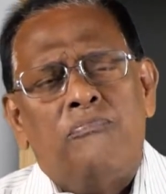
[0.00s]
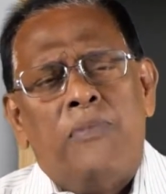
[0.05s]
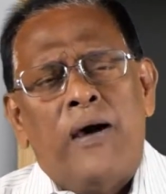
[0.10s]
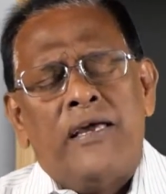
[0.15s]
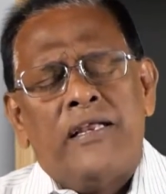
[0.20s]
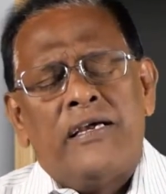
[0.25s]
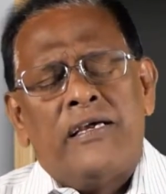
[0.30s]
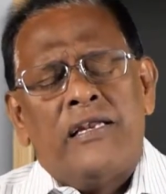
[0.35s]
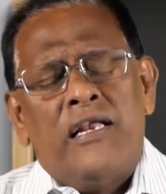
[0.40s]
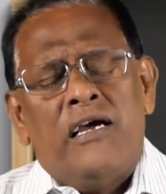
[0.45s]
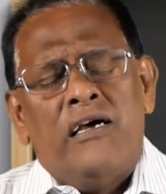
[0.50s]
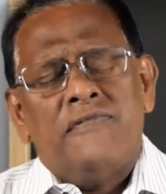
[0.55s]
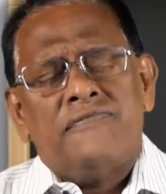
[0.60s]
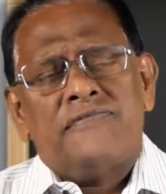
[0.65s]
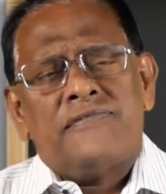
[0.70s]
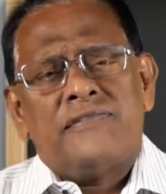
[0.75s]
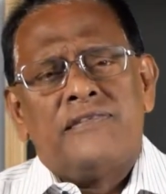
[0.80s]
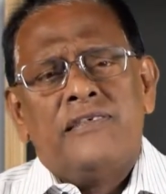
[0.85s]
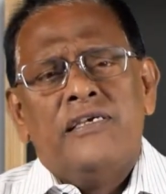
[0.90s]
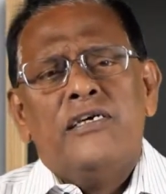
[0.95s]

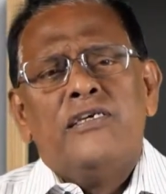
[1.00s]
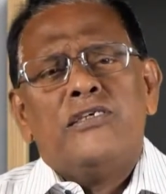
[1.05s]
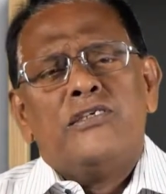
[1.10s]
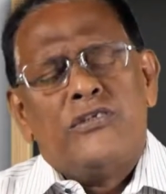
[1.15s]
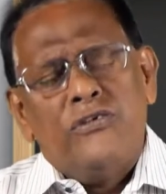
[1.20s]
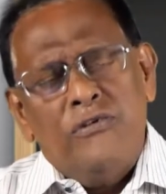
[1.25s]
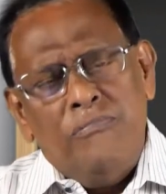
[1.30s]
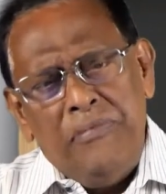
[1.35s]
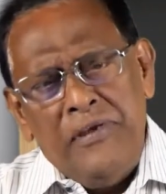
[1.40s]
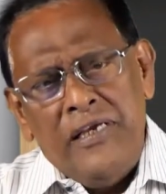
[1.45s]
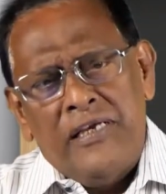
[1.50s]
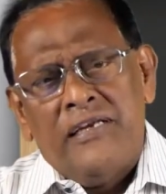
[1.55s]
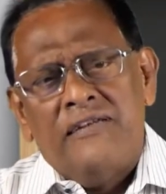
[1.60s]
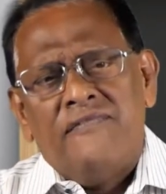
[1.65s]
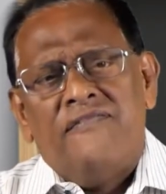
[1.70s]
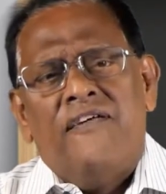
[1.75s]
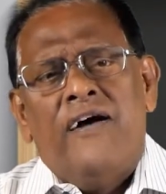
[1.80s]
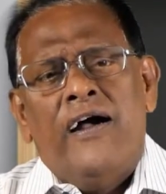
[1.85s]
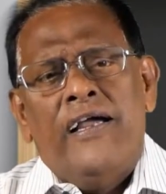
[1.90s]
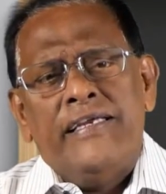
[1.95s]
paragraphs should be
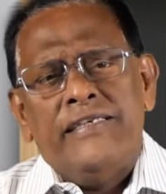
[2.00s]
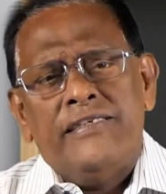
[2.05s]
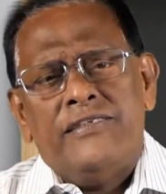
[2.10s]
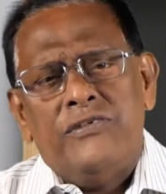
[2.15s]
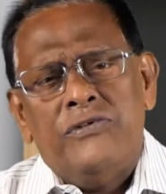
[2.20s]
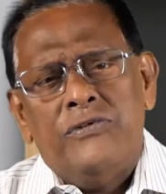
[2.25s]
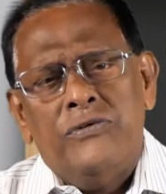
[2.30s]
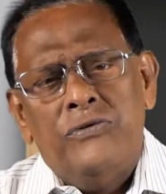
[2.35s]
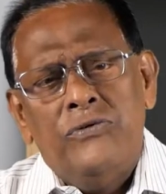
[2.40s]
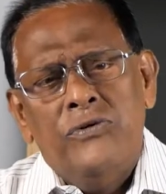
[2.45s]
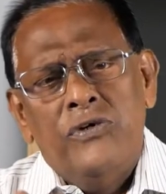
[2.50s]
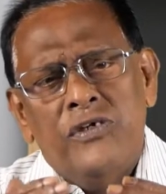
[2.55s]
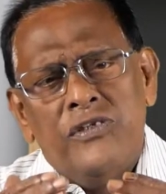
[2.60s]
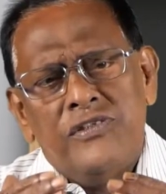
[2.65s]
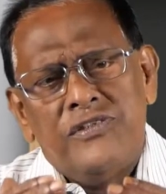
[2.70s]
confined to